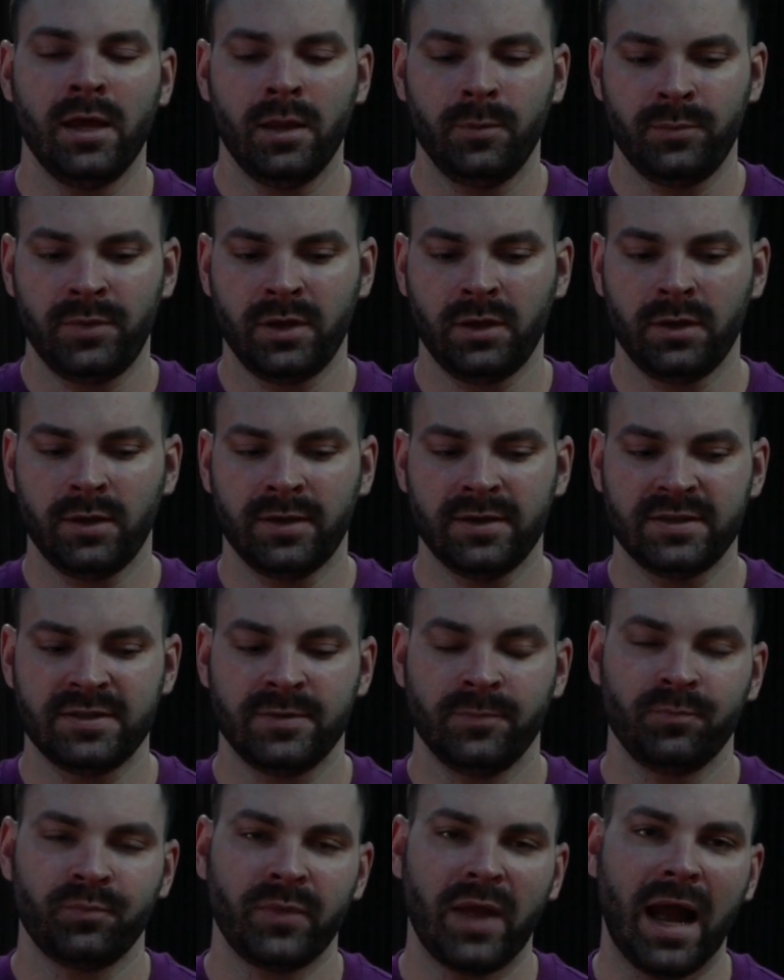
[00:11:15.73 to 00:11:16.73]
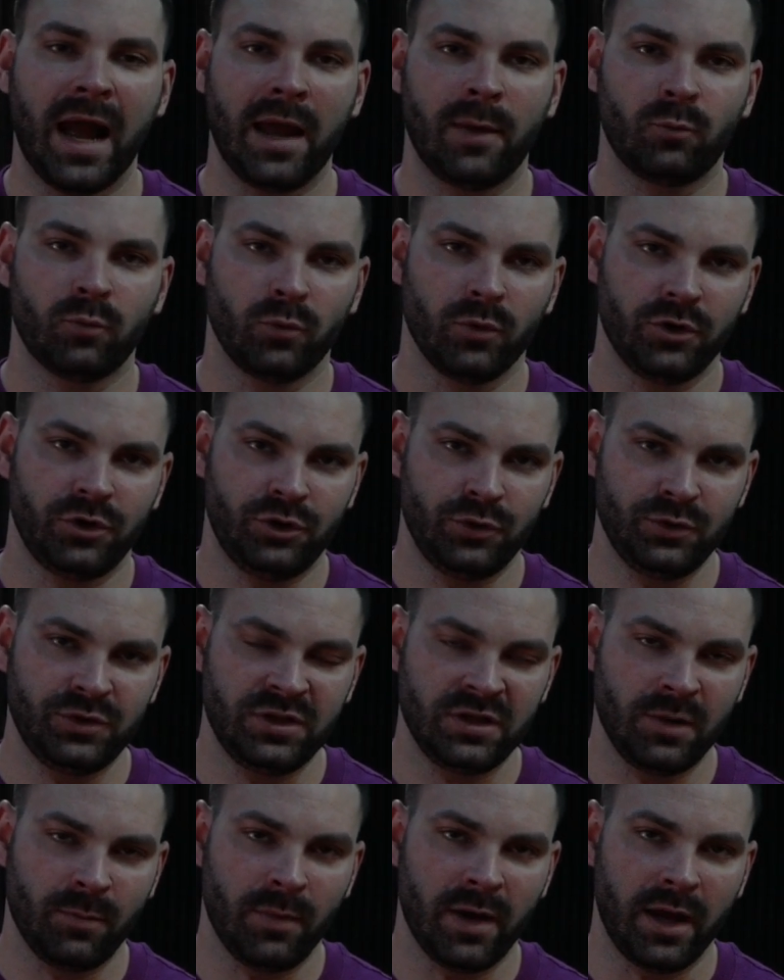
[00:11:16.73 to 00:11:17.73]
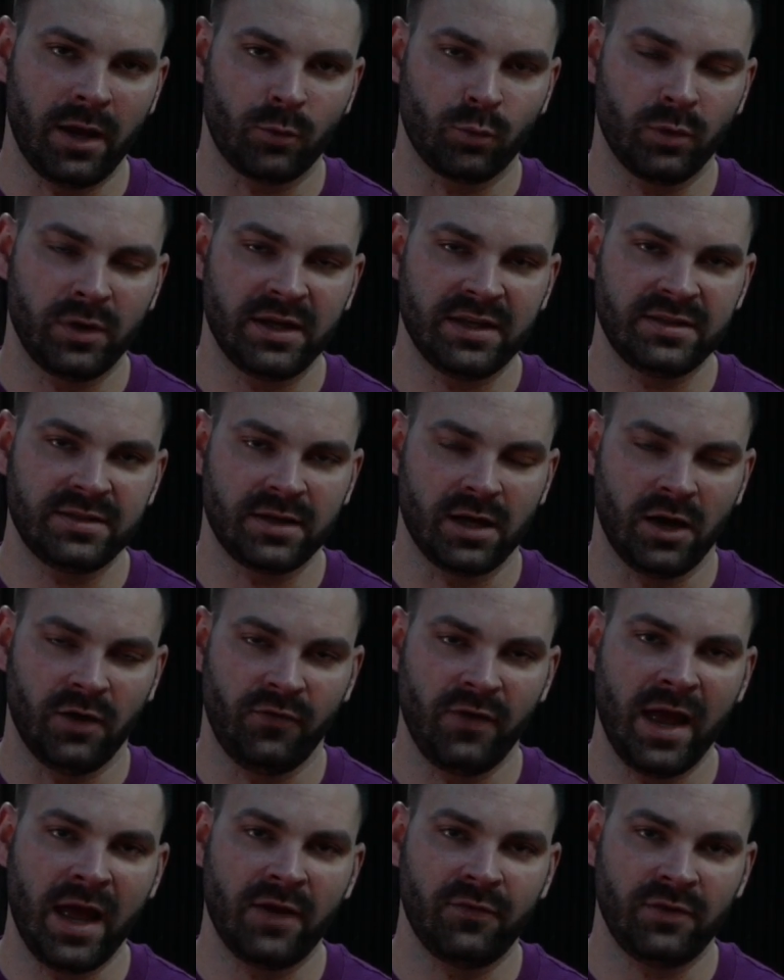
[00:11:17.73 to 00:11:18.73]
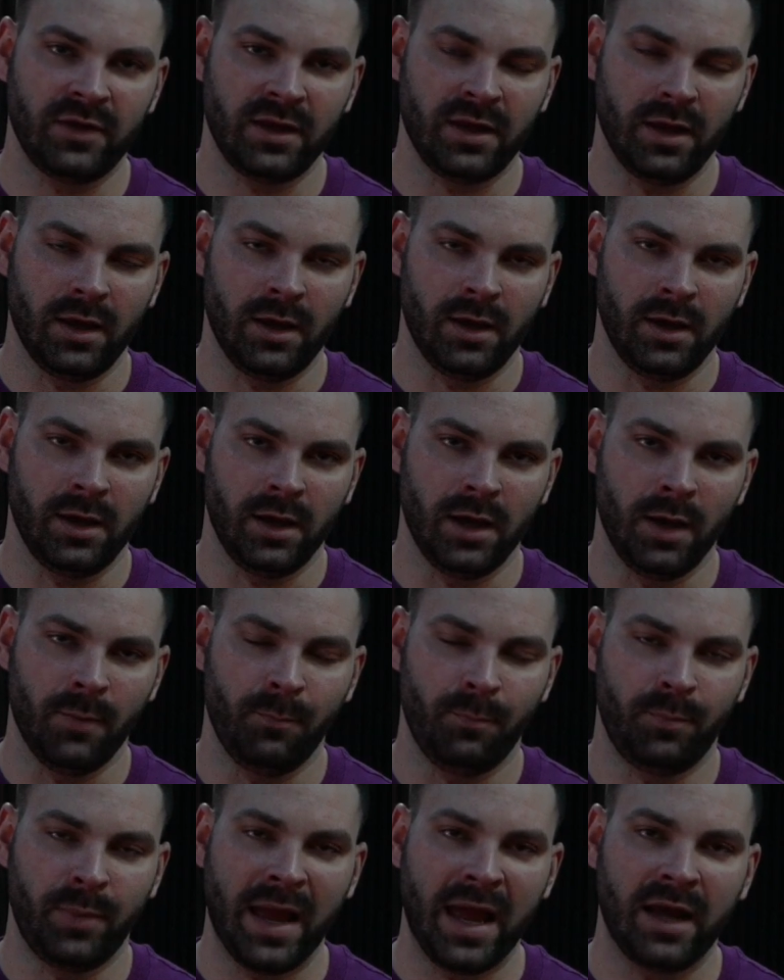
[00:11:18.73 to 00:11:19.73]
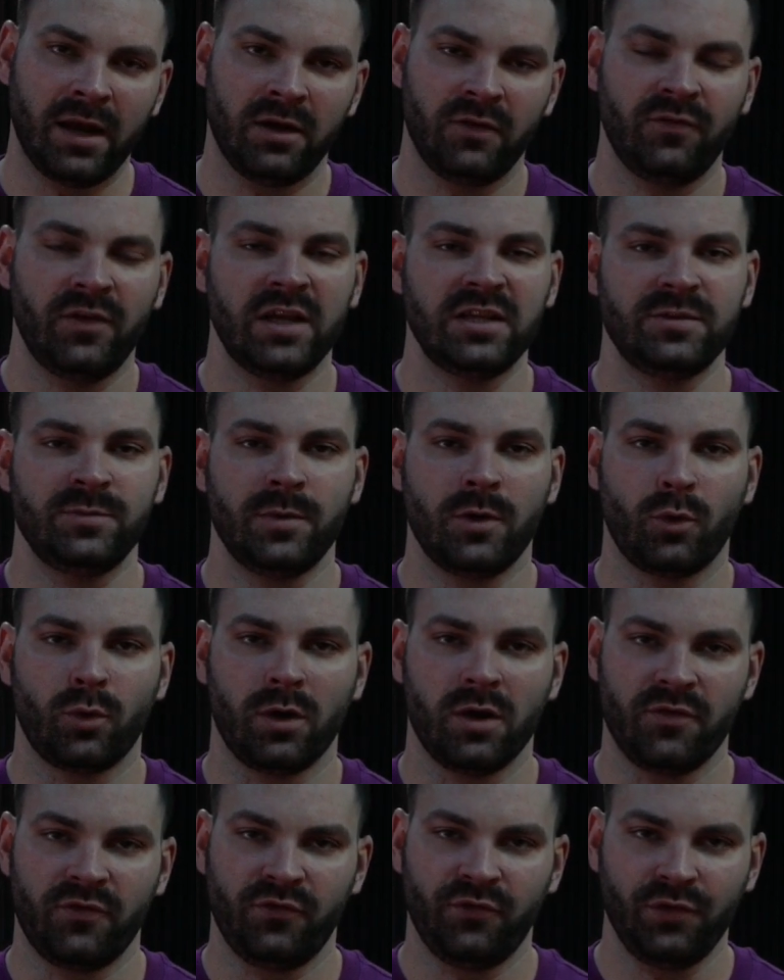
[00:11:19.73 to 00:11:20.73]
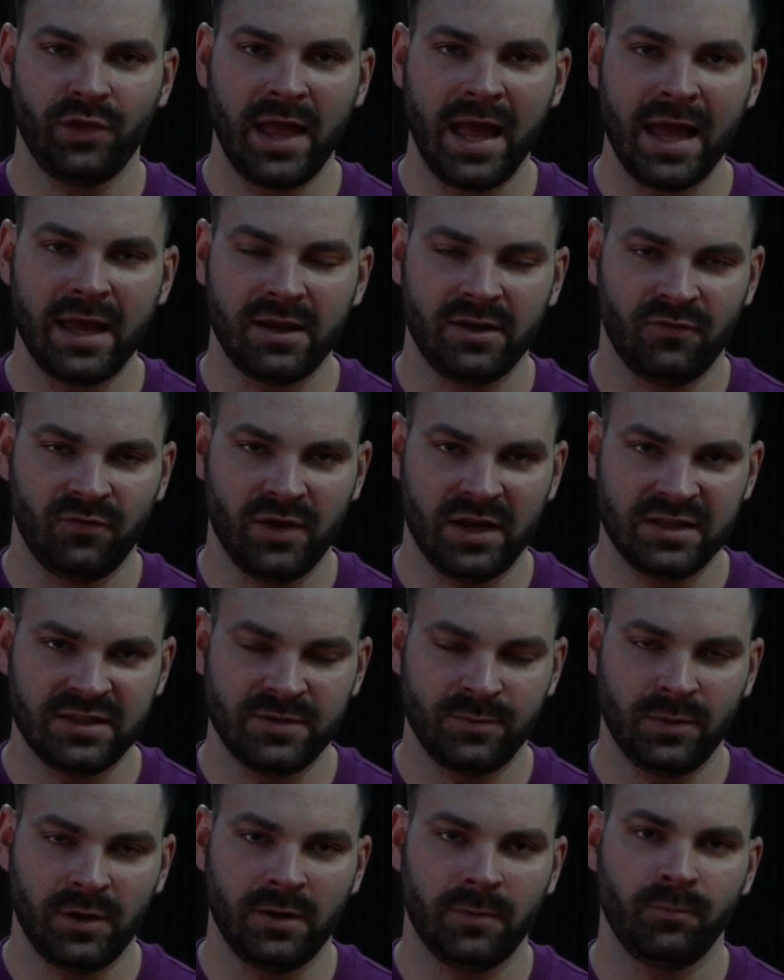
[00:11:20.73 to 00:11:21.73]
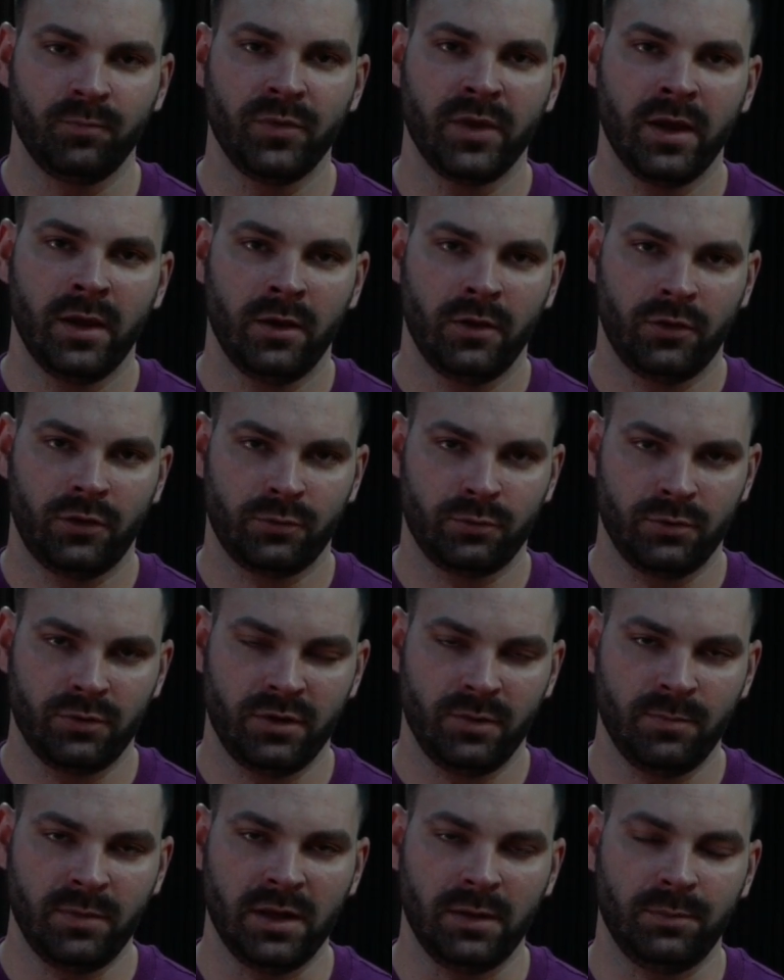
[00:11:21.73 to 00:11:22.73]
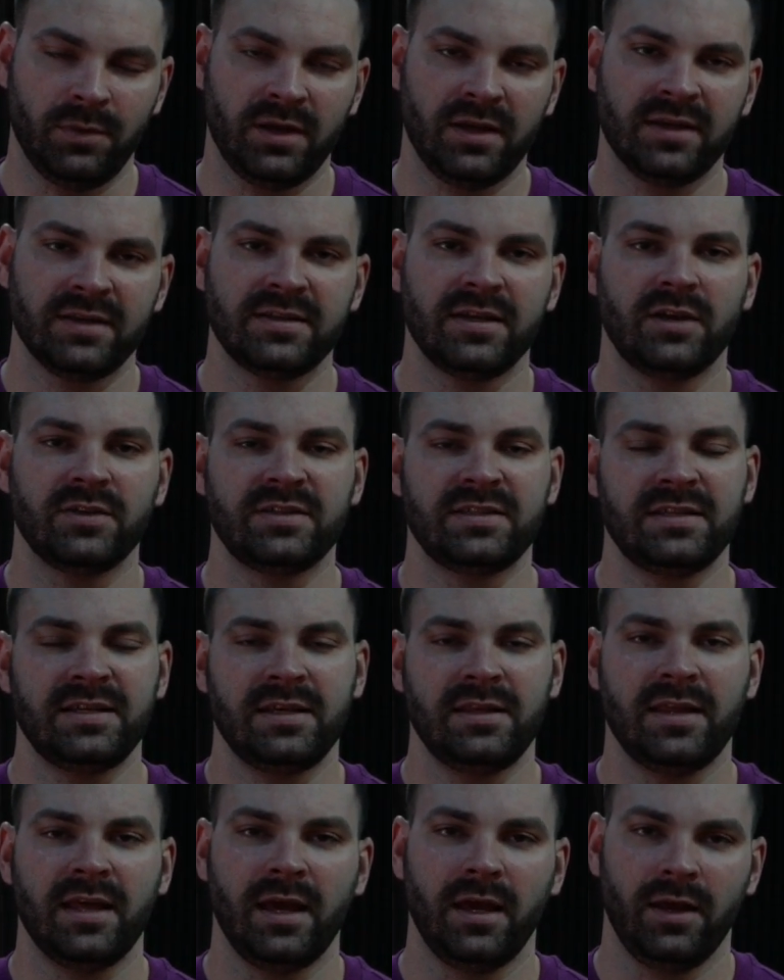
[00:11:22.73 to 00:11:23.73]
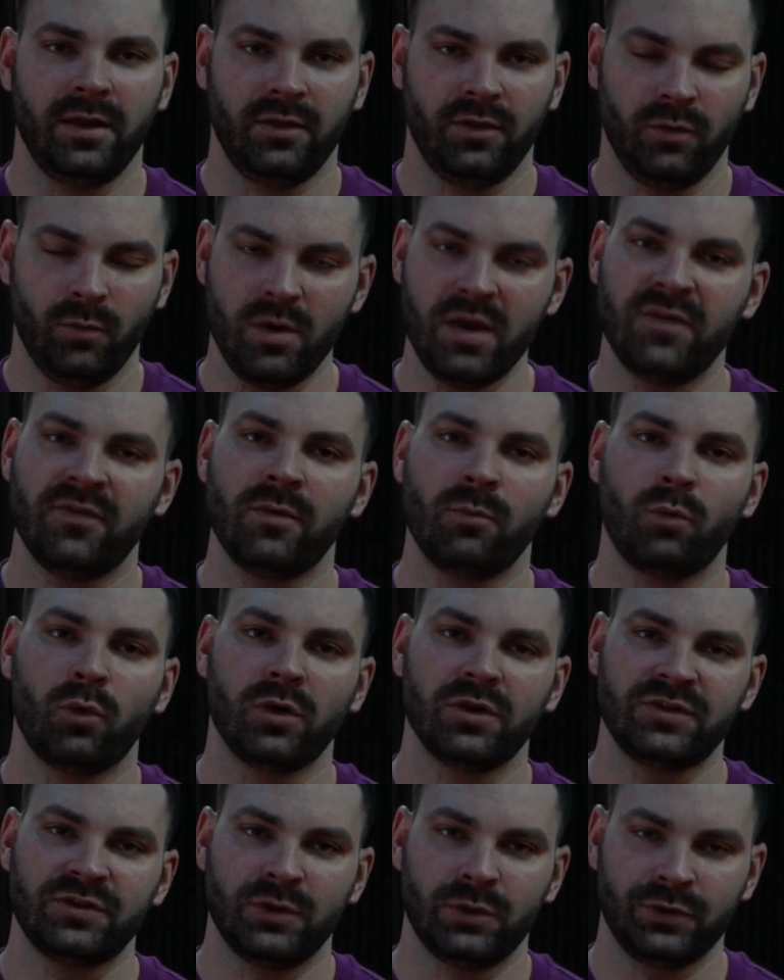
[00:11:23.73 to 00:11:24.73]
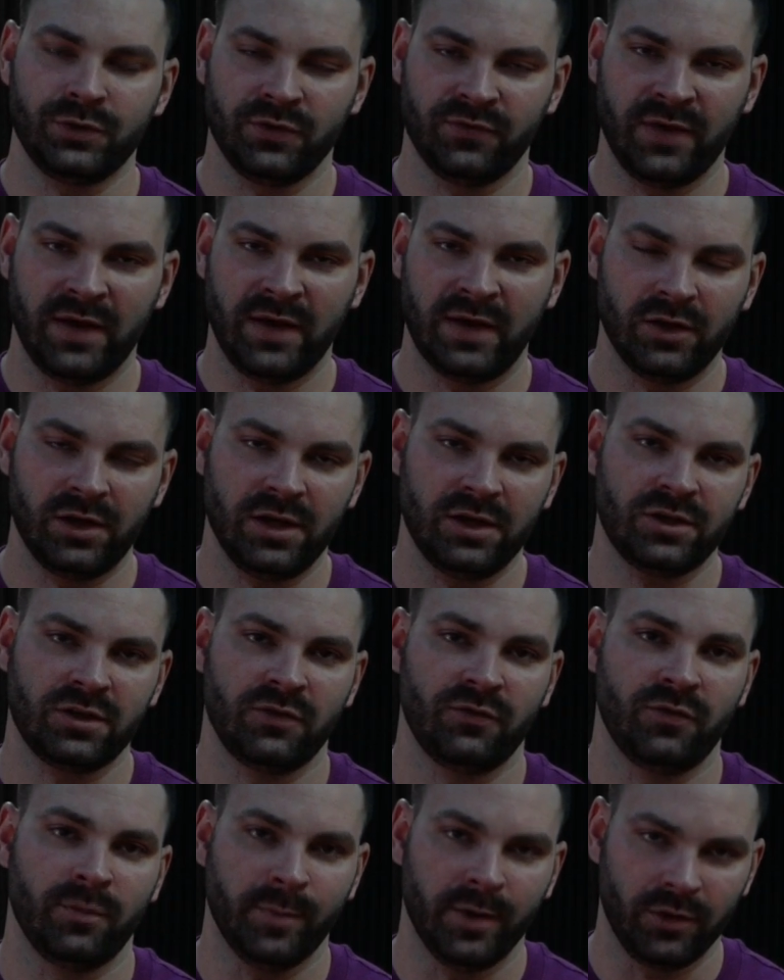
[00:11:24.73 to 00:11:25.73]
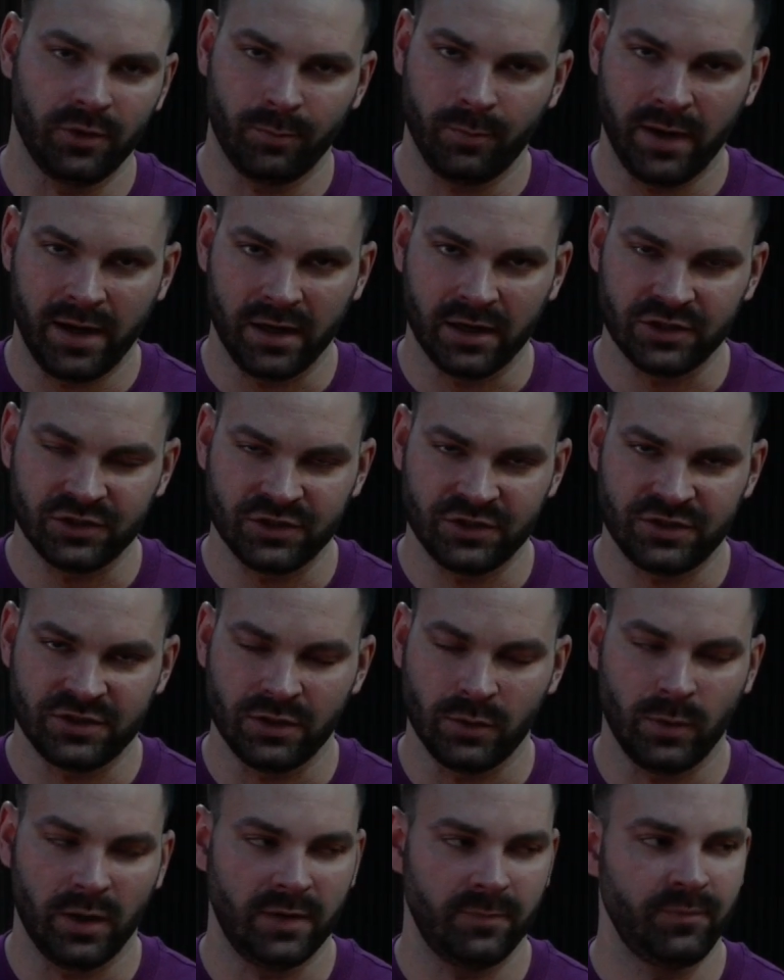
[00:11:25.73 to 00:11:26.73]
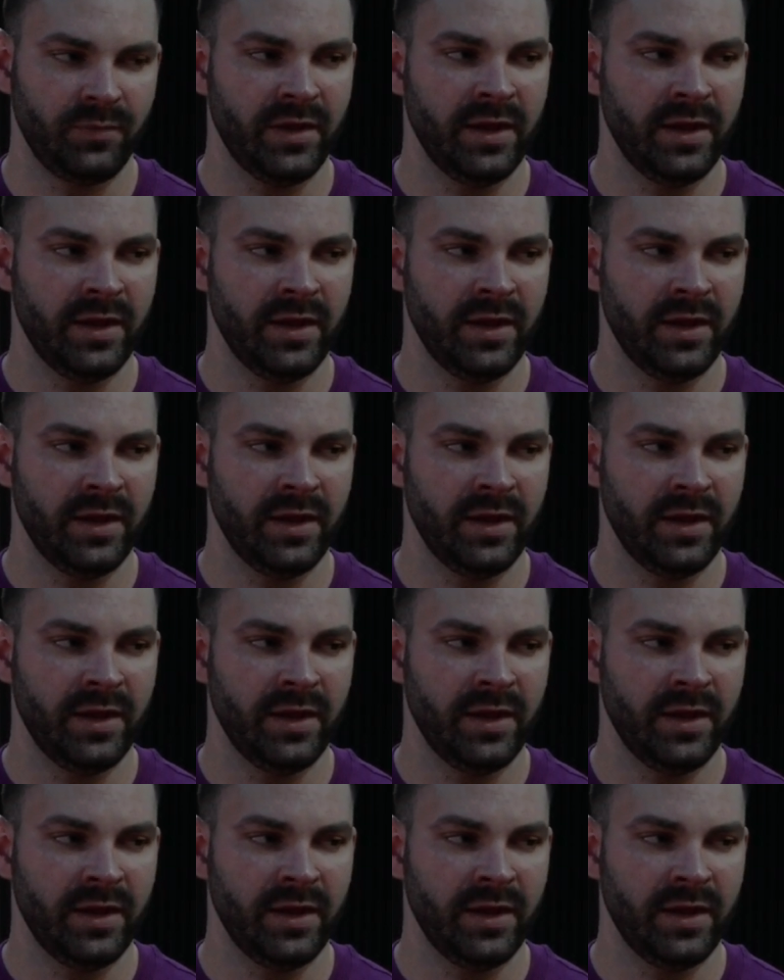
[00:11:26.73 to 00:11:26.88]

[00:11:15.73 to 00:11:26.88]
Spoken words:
because I'm reducing my risk of having a bad investment or a flat investment through the mint, because I'll see that even more social validation from other buyers and so on.